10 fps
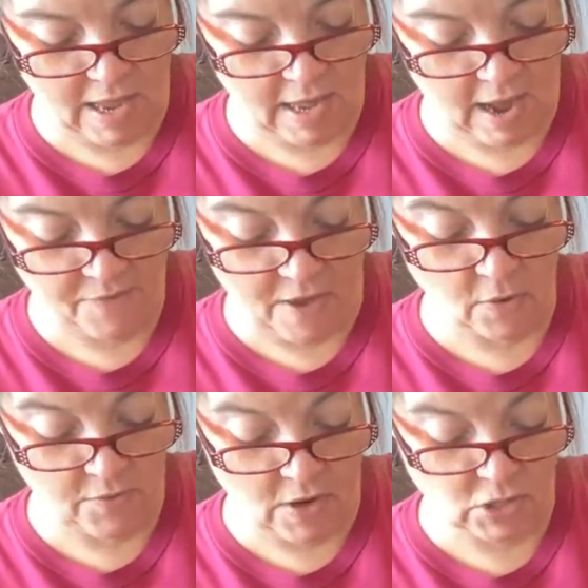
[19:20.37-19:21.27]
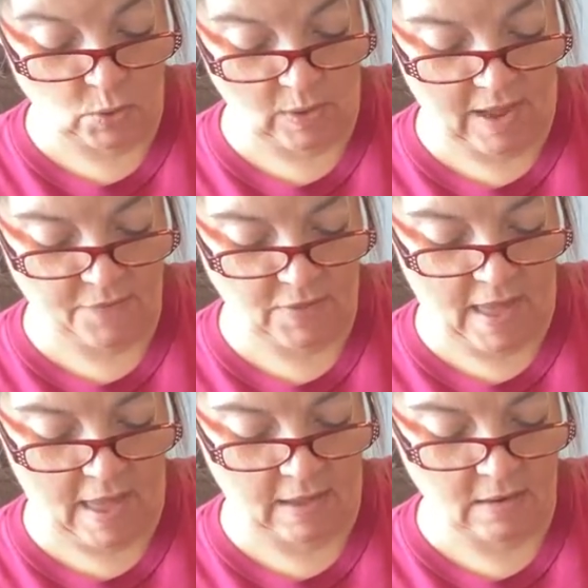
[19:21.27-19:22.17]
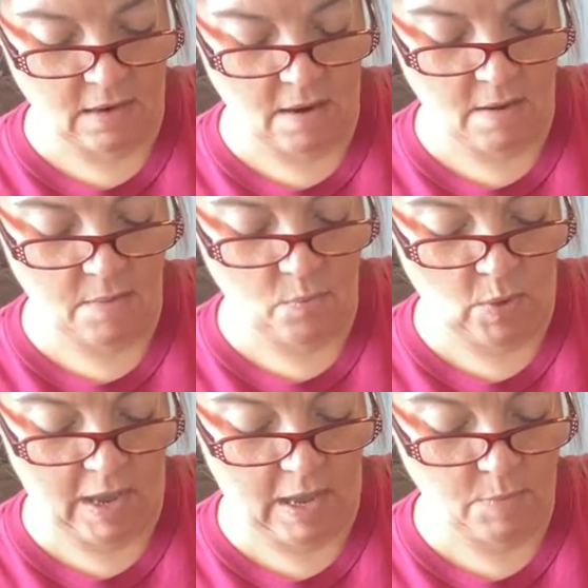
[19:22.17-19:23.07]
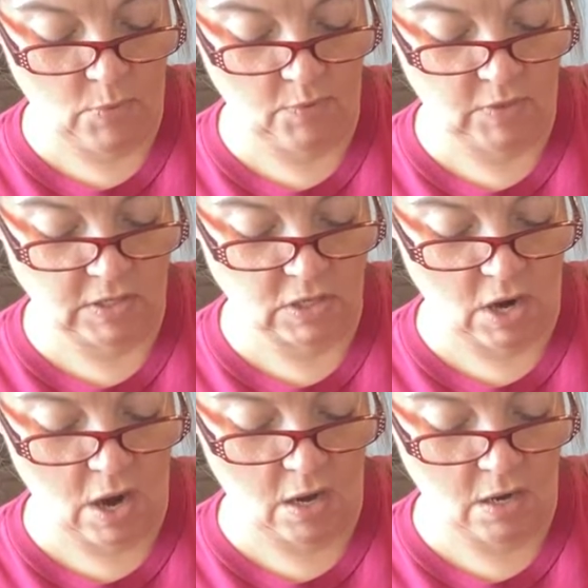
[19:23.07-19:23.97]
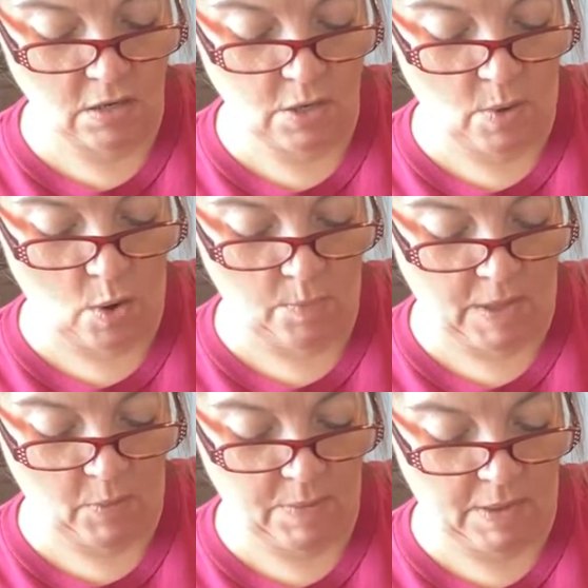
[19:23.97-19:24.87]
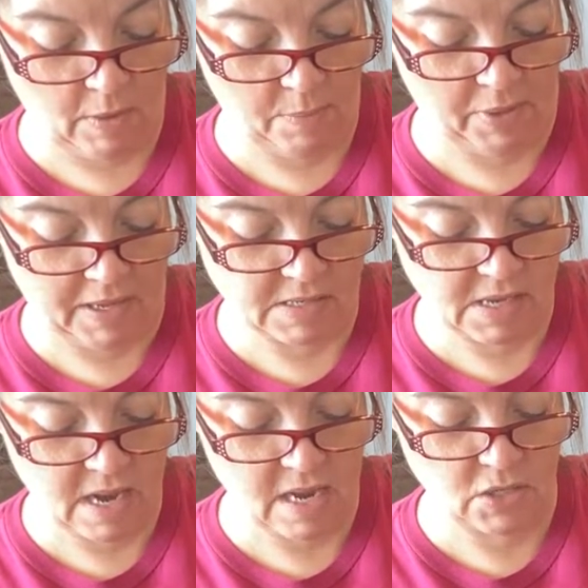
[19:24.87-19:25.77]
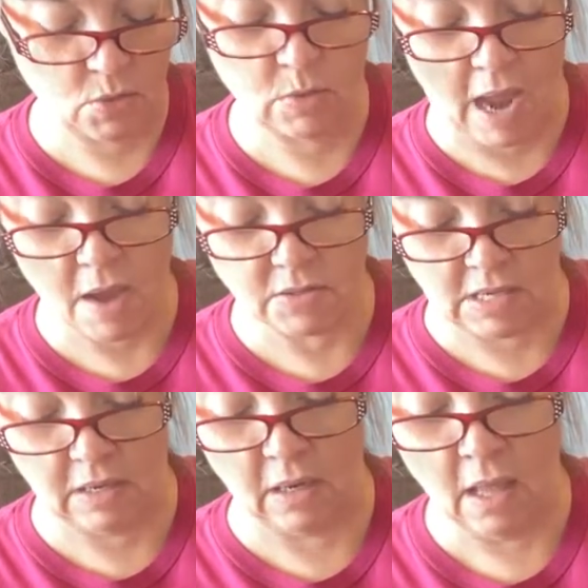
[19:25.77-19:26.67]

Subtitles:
I found her very shortly after that. We moved into our new home that we built in Plant City in 2000.